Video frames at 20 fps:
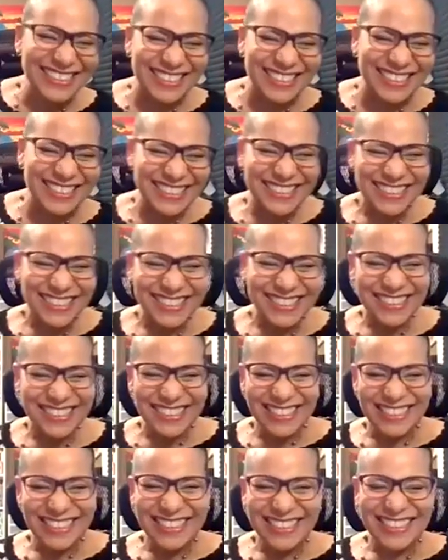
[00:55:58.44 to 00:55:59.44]

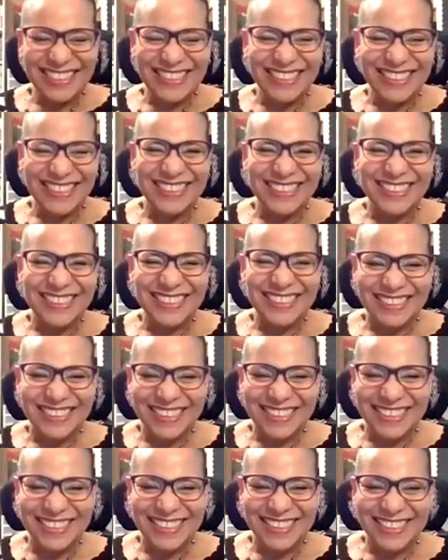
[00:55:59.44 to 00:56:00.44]

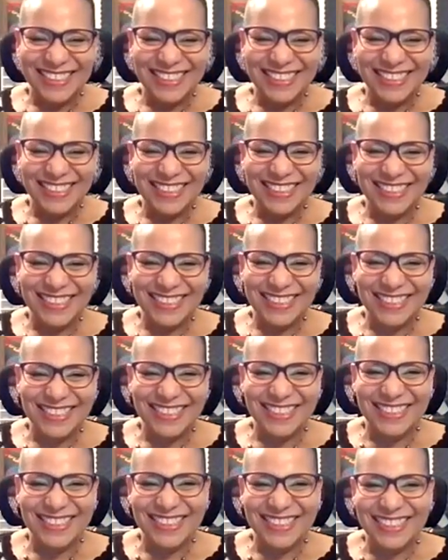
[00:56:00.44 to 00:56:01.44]

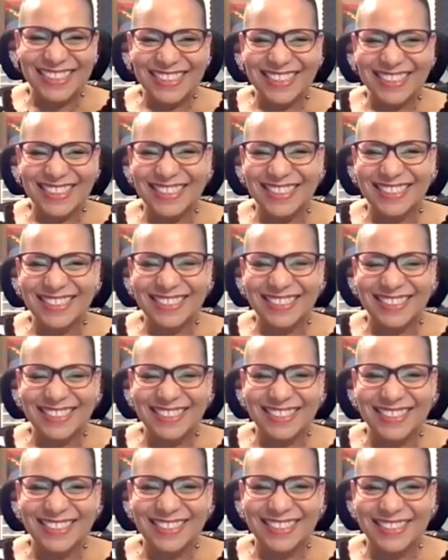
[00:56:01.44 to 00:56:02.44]

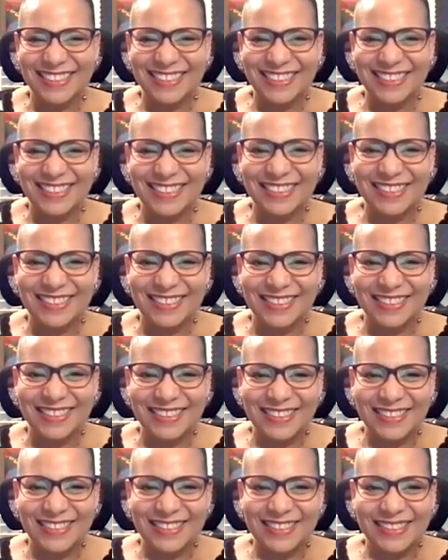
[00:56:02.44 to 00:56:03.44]

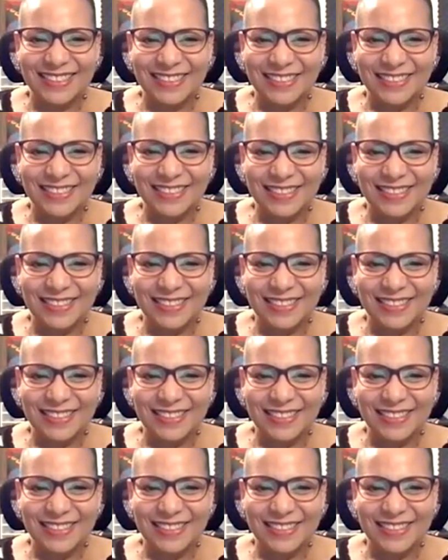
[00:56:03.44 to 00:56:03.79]
This person isn't speaking.